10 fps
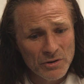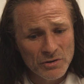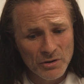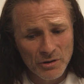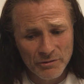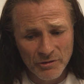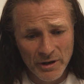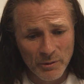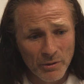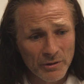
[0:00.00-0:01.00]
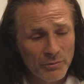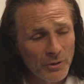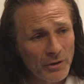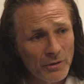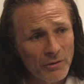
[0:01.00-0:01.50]
So for anyone, if
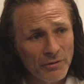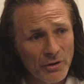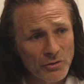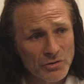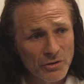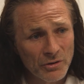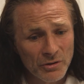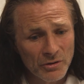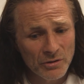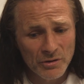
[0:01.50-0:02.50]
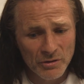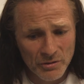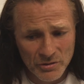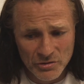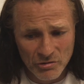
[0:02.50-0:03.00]
we can do it for those two,
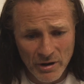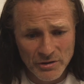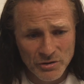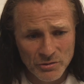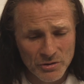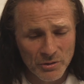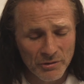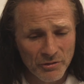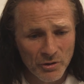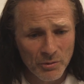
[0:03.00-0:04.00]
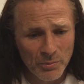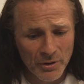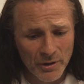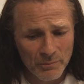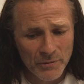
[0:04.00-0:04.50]
there's a great two to do it for.
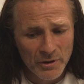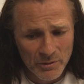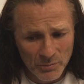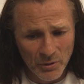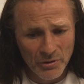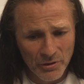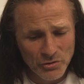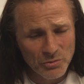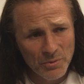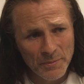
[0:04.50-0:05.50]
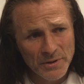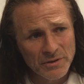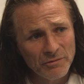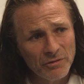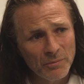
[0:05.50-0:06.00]
But both of those will be
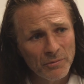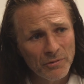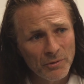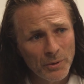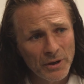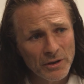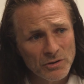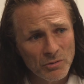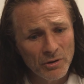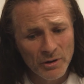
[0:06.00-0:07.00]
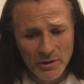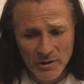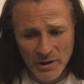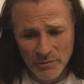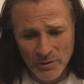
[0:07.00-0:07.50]
missing from the weekend squad.
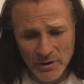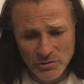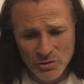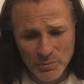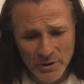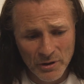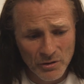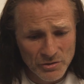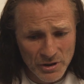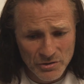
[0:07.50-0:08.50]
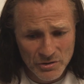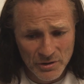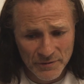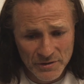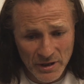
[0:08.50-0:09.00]
Everyone else should be in
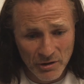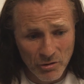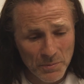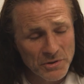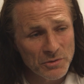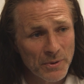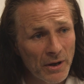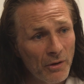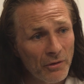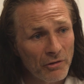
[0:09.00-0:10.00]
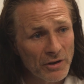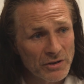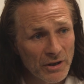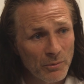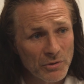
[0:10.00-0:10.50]
contention. Even Tyler Roberts has been out on the
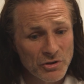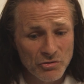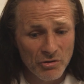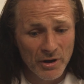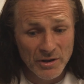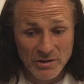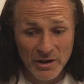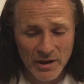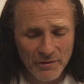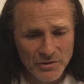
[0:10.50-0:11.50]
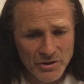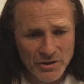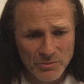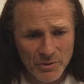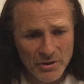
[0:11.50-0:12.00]
grass again, which is great. He's had a hell of a
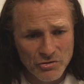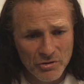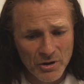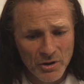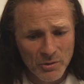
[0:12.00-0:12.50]
season with injury.